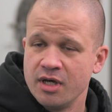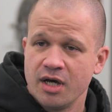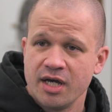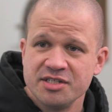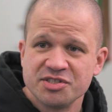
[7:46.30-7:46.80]

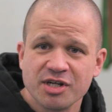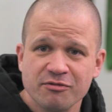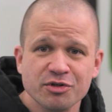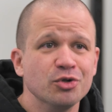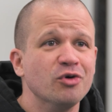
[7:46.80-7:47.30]
I
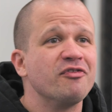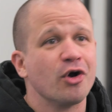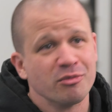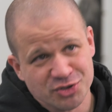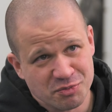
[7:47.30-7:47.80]
discovered a little
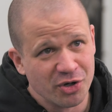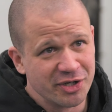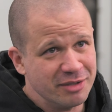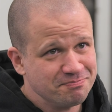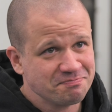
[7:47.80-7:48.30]
farmer's
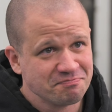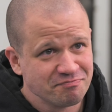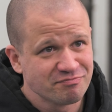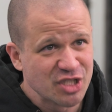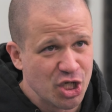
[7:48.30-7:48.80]
market,
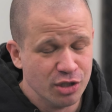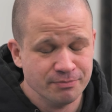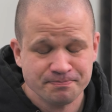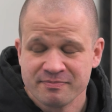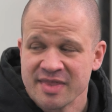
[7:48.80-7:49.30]

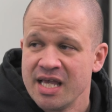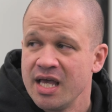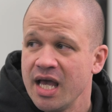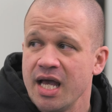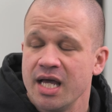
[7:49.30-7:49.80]

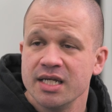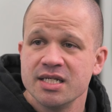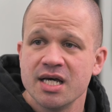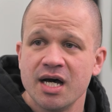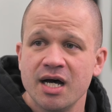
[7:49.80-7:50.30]

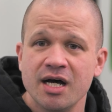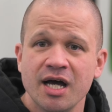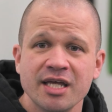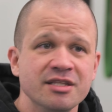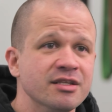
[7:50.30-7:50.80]
and
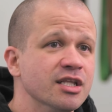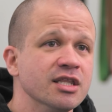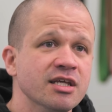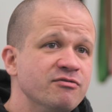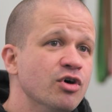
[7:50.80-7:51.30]
I
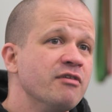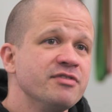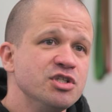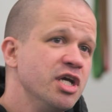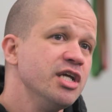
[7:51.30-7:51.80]
lived
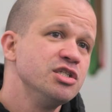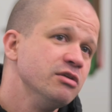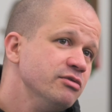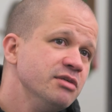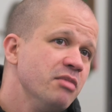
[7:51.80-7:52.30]
off the change
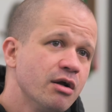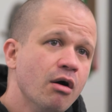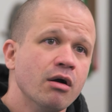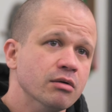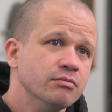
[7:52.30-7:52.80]
that was in my
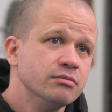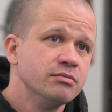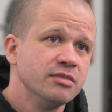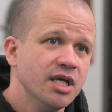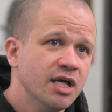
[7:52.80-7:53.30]
car.
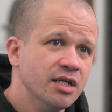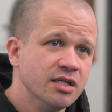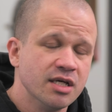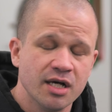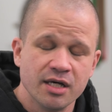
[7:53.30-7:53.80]

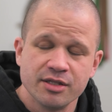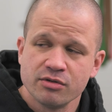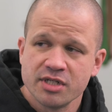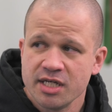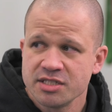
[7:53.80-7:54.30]
And there
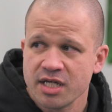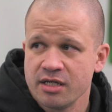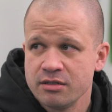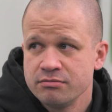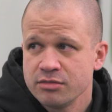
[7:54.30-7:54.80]
were days
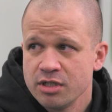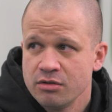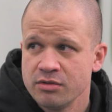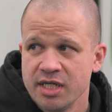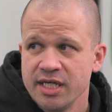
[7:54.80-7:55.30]
I'd,
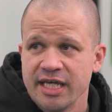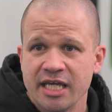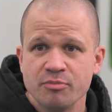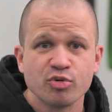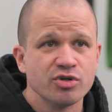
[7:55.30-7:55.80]

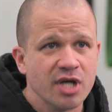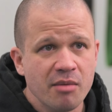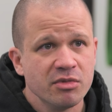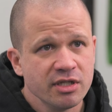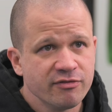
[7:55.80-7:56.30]
eat
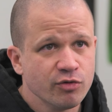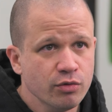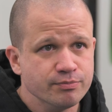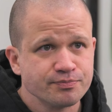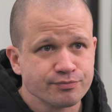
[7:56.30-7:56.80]
predominantly
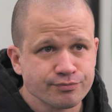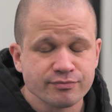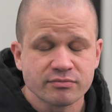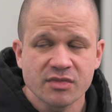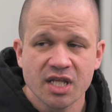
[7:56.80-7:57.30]
fruit.
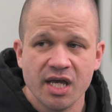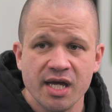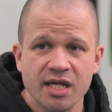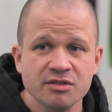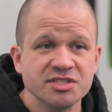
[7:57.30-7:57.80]

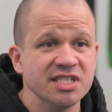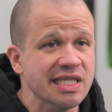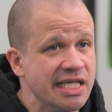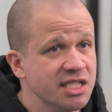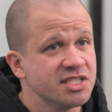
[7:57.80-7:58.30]
And it's the
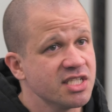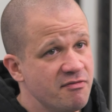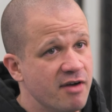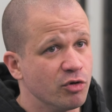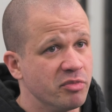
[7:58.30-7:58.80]
leanest
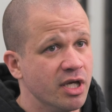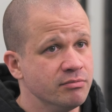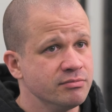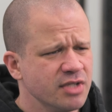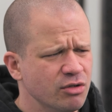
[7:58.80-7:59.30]
I've ever
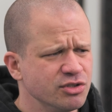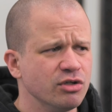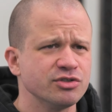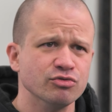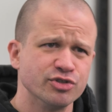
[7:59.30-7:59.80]
been. I was
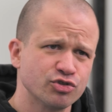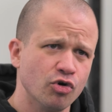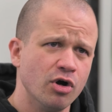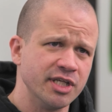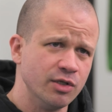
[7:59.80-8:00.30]
also
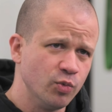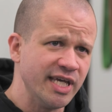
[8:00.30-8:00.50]
scrawny and